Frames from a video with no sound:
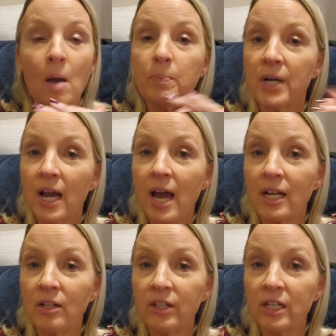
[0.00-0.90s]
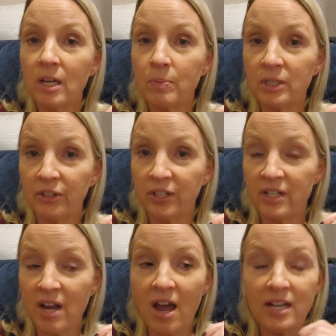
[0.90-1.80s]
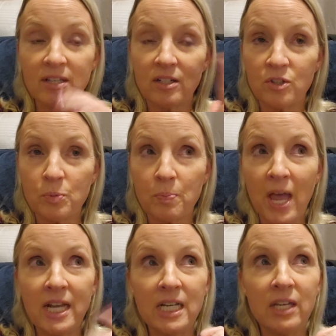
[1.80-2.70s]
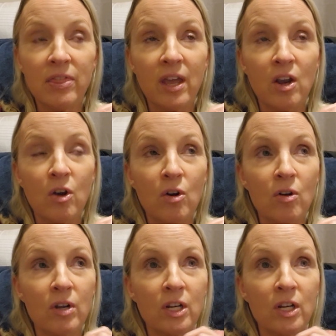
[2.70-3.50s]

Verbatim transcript: But I got it cleaned up and looking nice. I did some painting in there.